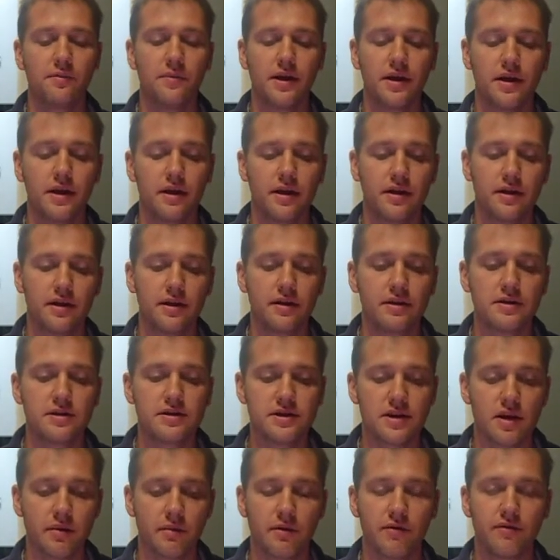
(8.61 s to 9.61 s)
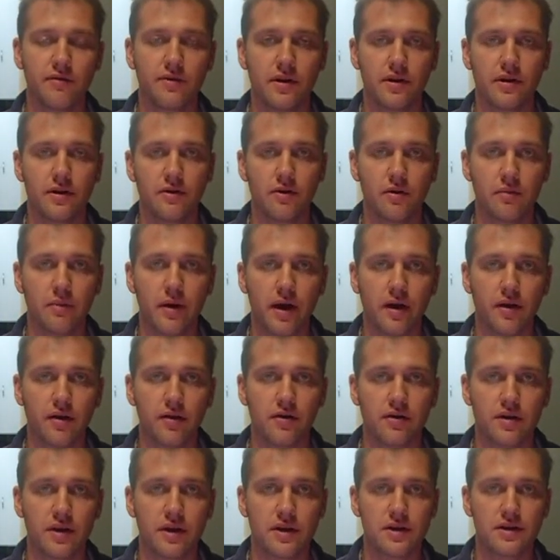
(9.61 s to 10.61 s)
in a separate video about
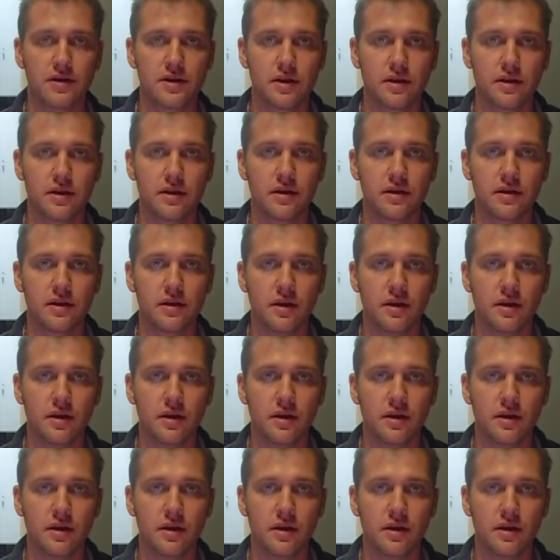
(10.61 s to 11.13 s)
creatine.